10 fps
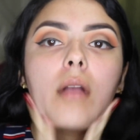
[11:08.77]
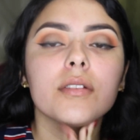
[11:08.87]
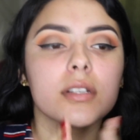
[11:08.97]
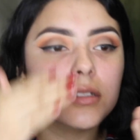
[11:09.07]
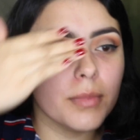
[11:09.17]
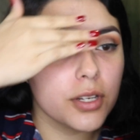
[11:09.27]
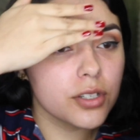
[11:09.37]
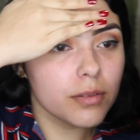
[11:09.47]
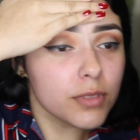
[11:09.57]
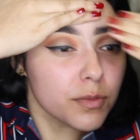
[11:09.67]
just to make
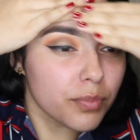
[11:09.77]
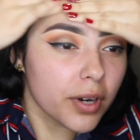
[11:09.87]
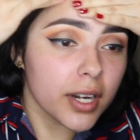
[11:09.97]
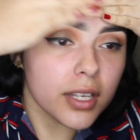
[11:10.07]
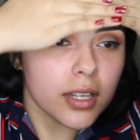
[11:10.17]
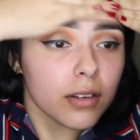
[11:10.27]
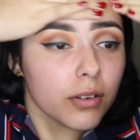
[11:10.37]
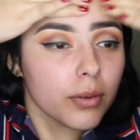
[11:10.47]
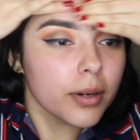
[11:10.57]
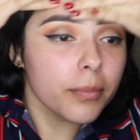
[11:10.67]
sure I'm spreading it
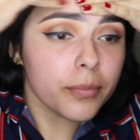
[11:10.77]
everywhere,